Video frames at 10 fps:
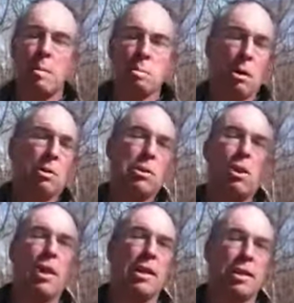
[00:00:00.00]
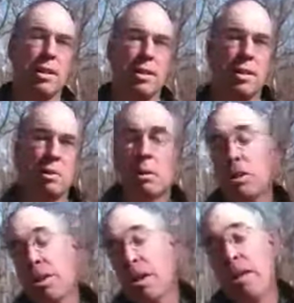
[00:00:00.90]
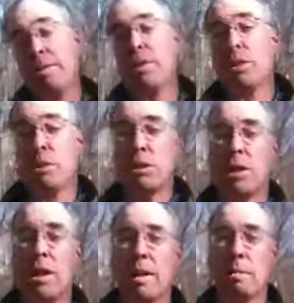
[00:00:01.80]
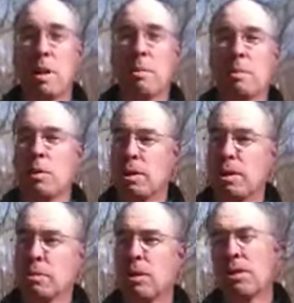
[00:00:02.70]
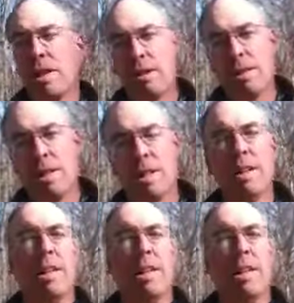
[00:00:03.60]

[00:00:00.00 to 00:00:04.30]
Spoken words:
bone dry conditions, which you're going to have in June, July, perhaps August when it's not raining.